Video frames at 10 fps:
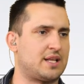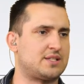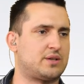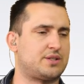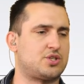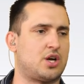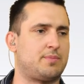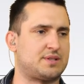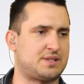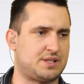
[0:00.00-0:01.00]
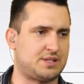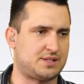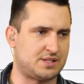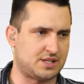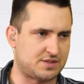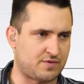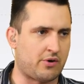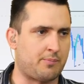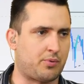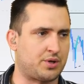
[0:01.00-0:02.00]
Let's look at the chart because it's
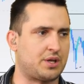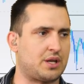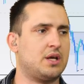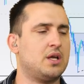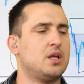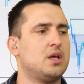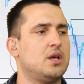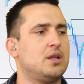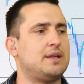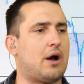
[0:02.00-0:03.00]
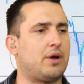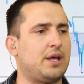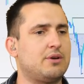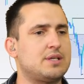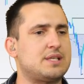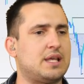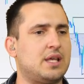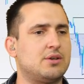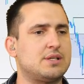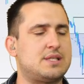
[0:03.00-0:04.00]
very important. Now here is
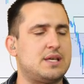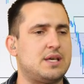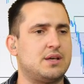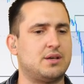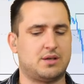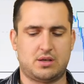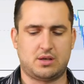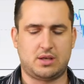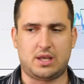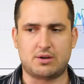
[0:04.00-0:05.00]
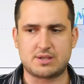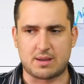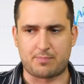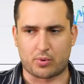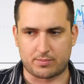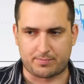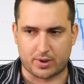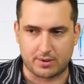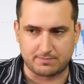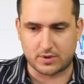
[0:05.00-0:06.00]
the important
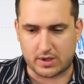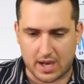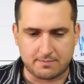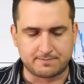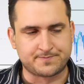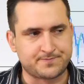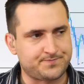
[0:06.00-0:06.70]
part, okay?